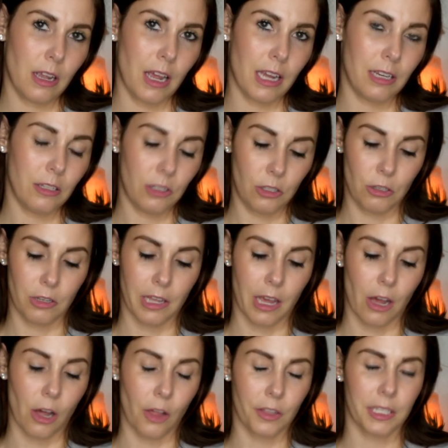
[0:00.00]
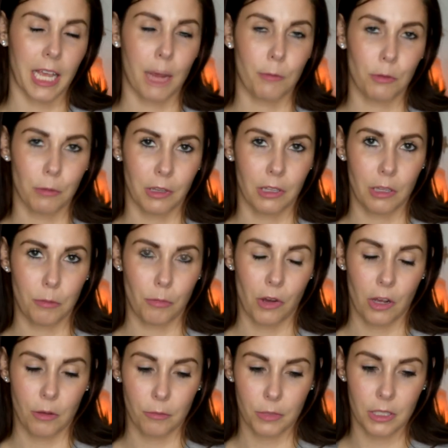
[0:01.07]
I used to do that all the time with my lip
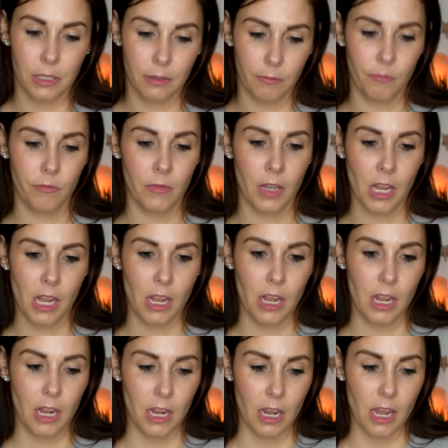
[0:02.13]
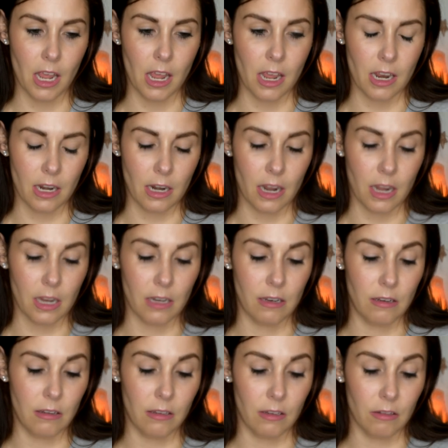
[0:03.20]
balms, and I
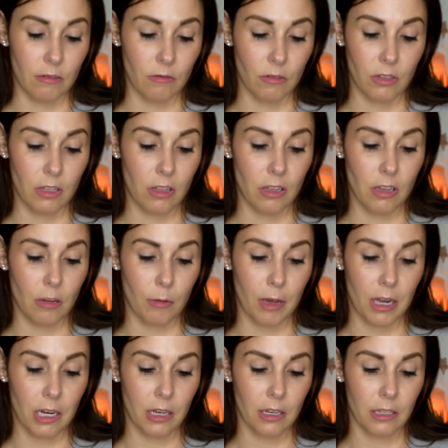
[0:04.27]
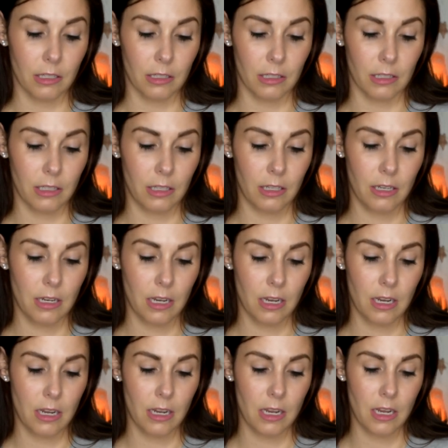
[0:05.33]
didn't really think about it, because
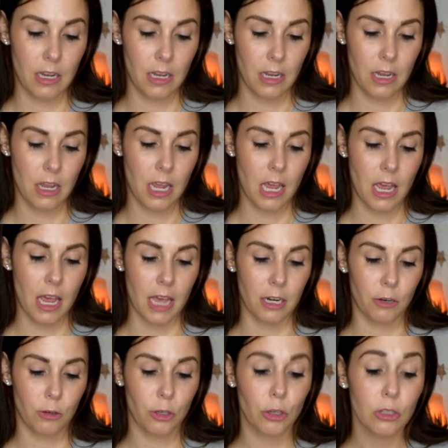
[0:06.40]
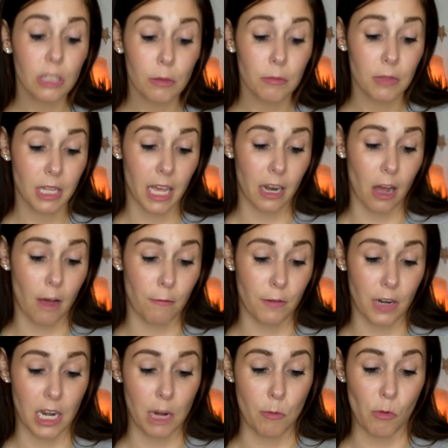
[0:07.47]
I don't use them that often
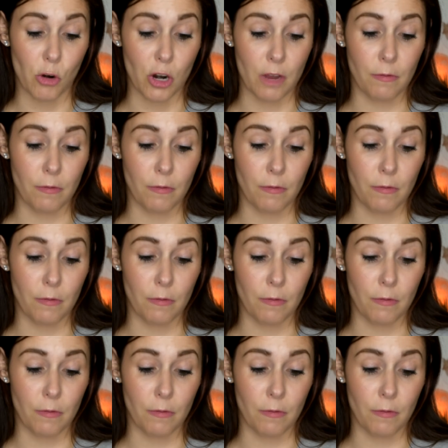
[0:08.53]
anymore.